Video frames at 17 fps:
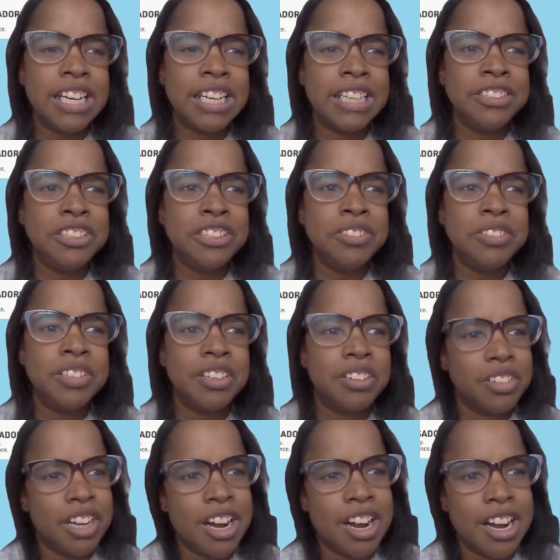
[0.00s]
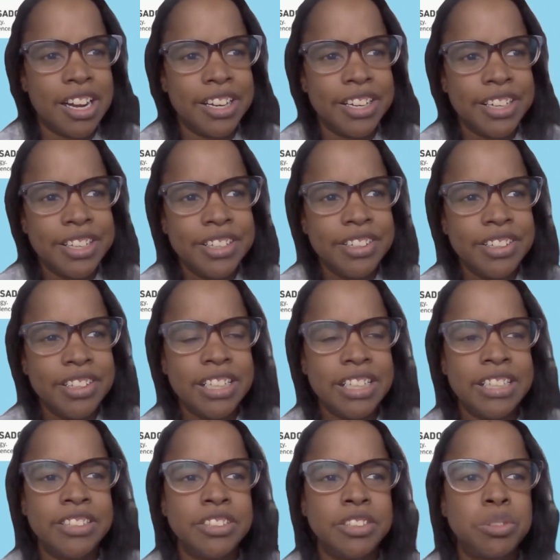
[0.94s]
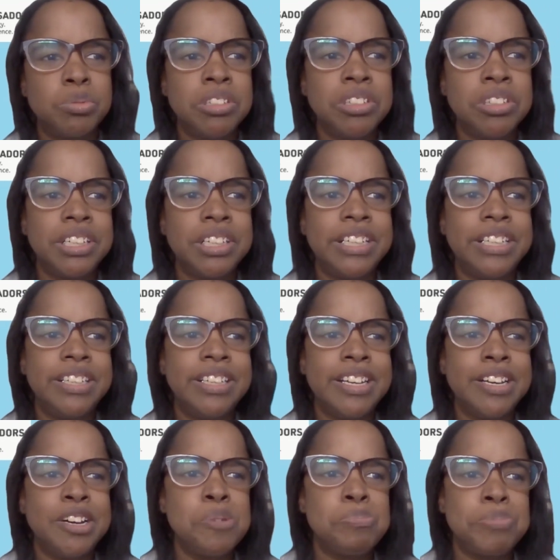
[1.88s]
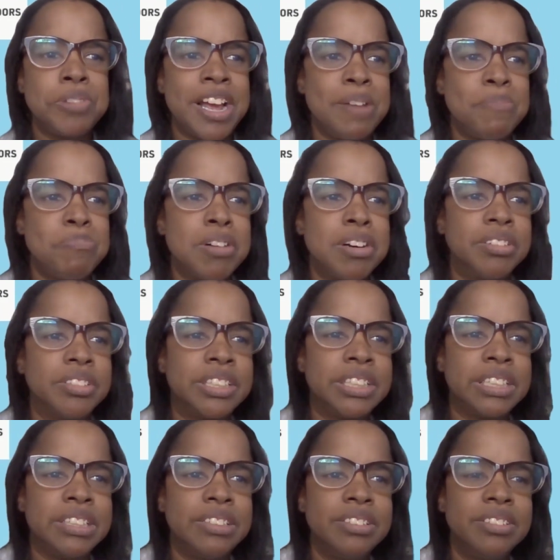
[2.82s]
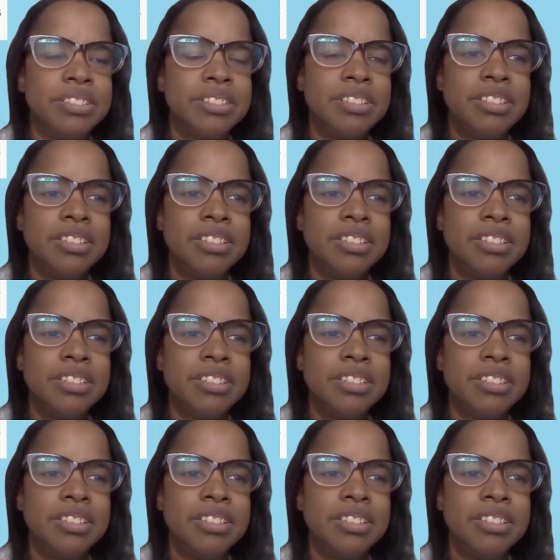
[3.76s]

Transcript: I do it a lot, and it's really helped that person.